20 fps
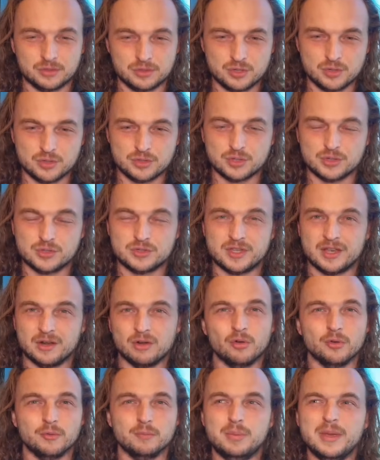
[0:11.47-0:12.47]
So users
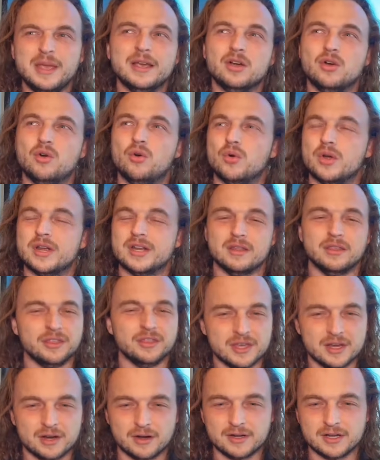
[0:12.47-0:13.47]
that hold
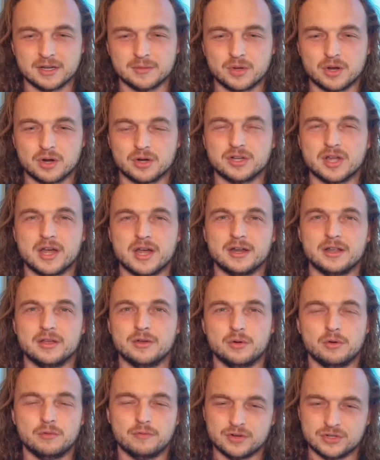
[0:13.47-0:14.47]
Bitcoin, Ethereum,
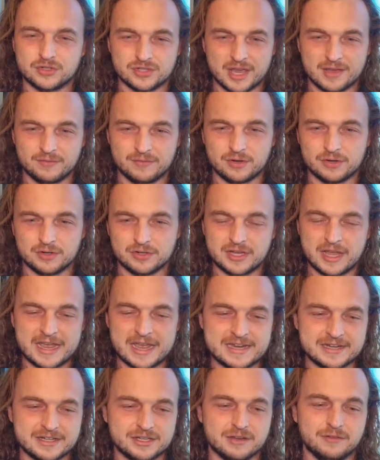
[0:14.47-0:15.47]
Cardano, over seven or
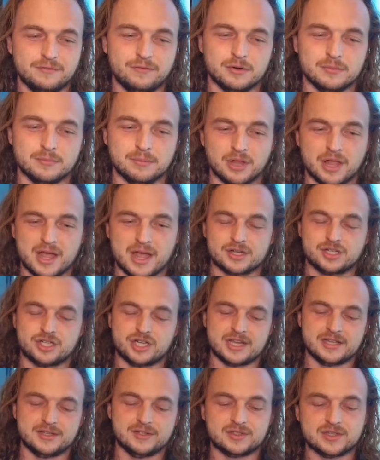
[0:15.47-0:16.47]
eight different
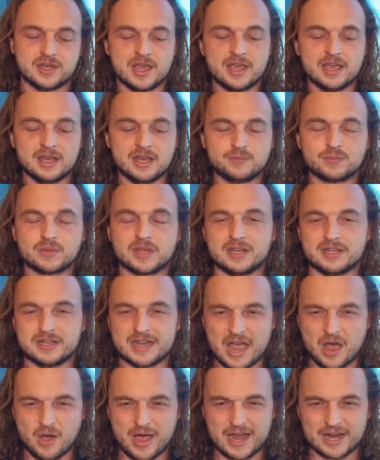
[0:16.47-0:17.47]
blockchains
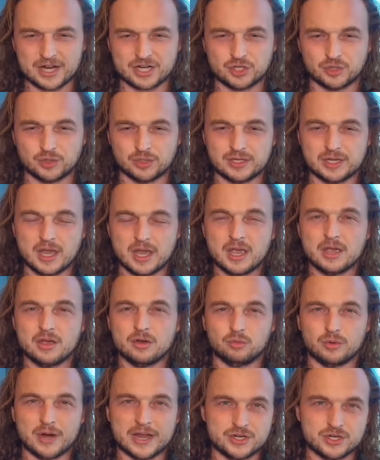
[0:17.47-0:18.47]
can now actually
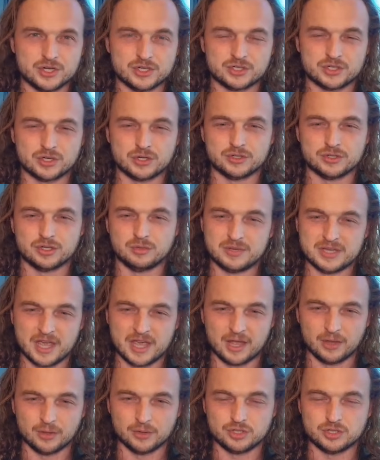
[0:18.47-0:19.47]
register to
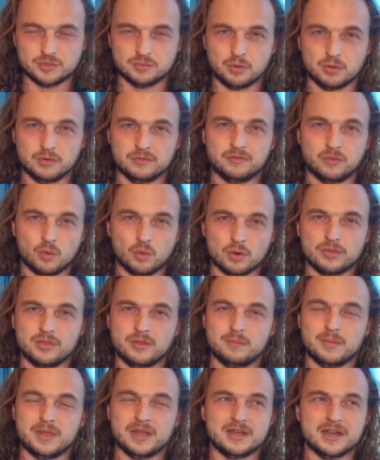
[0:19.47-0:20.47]
be eligible
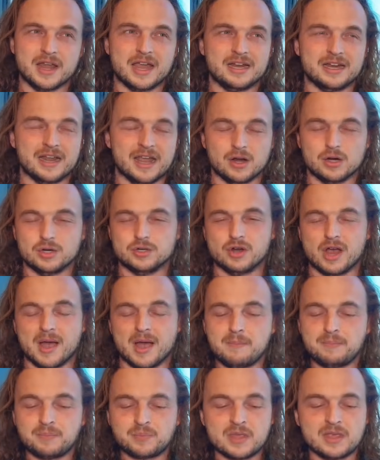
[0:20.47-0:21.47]
for the midnight
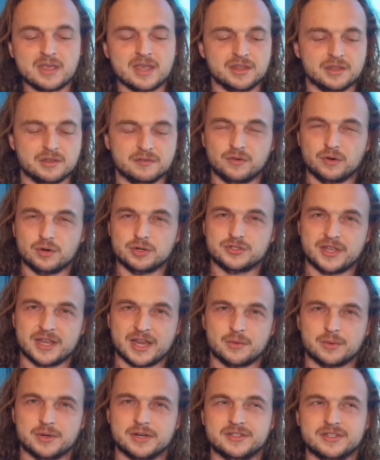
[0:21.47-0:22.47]
airdrop. And the
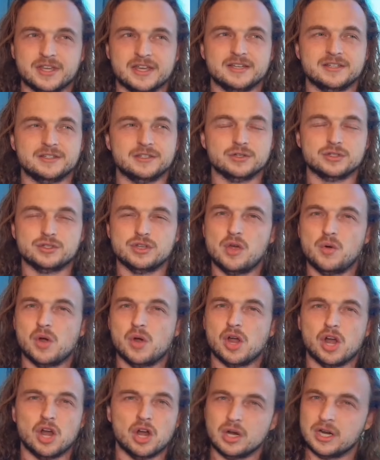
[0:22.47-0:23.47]
first thing I want to say is there's
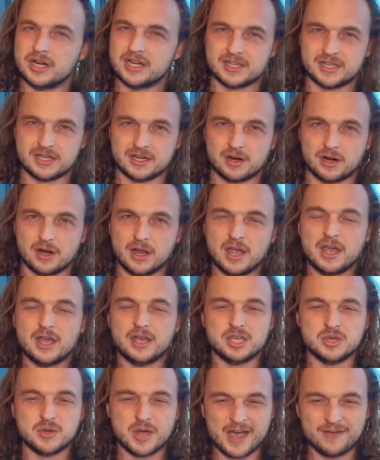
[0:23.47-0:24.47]
no hurry here
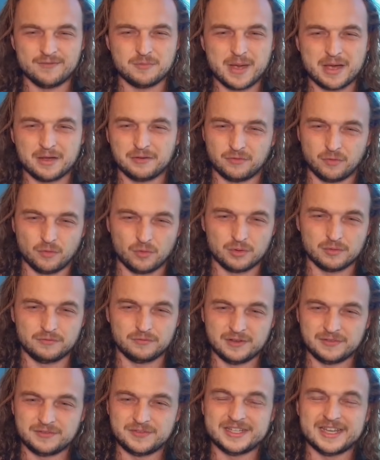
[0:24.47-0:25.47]
you have about
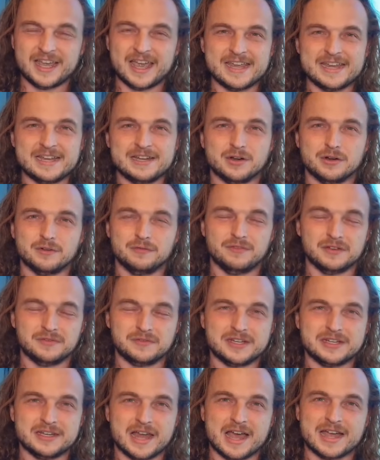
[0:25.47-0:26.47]
four, 58 or
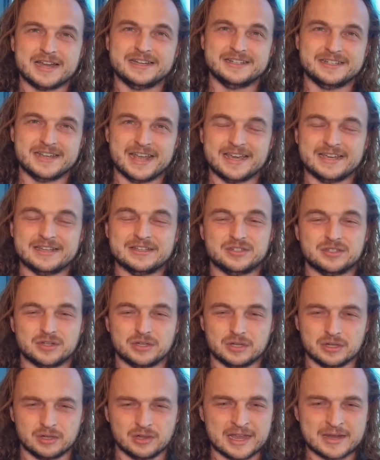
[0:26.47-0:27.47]
59
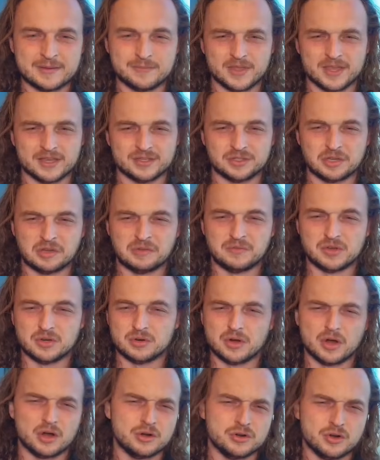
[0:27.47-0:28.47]
days to claim this. So
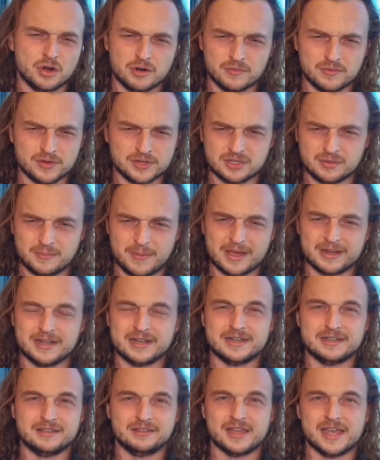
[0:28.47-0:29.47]
if you are nervous
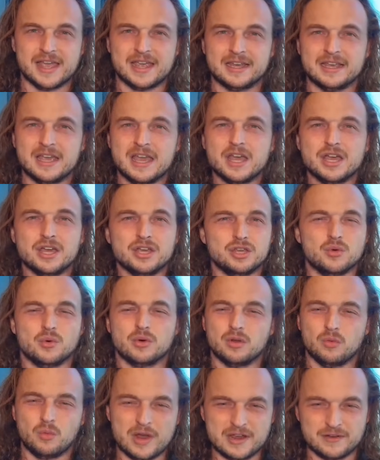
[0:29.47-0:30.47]
about anything,
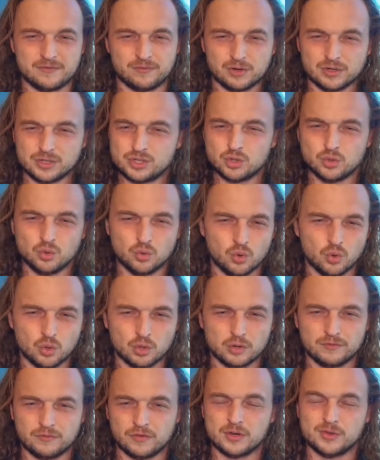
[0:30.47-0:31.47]
you want to wait for a
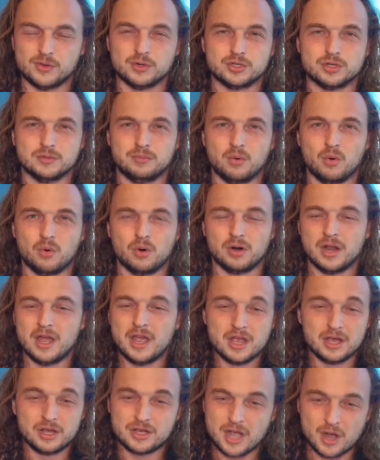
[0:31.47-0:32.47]
tool or further
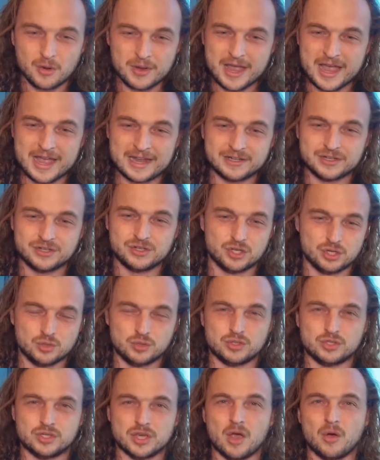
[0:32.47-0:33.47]
support, go ahead and
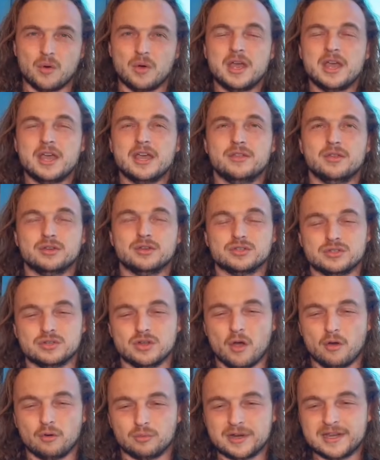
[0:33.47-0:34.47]
do so.
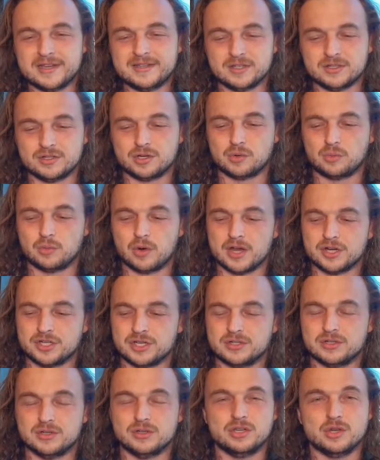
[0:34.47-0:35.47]
There's no reason to
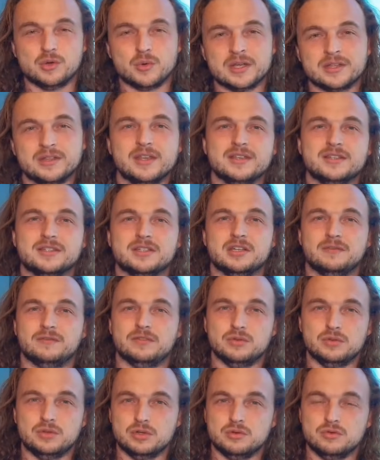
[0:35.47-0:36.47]
rush into doing this.
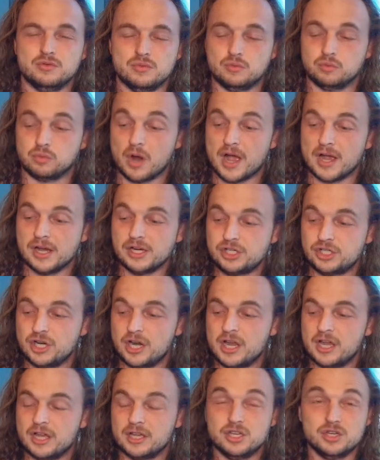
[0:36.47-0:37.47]
And if you do
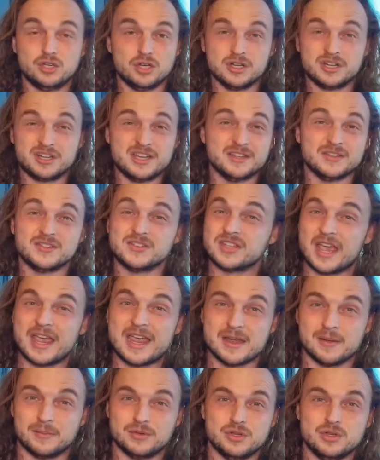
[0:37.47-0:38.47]
rush, you could get
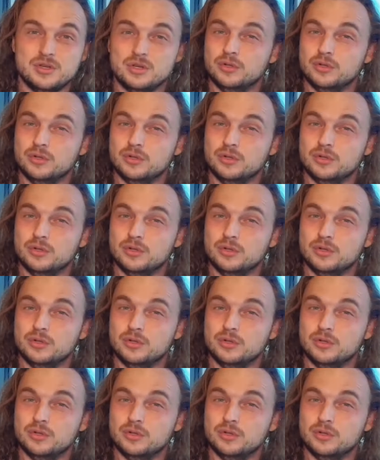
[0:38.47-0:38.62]
scammed.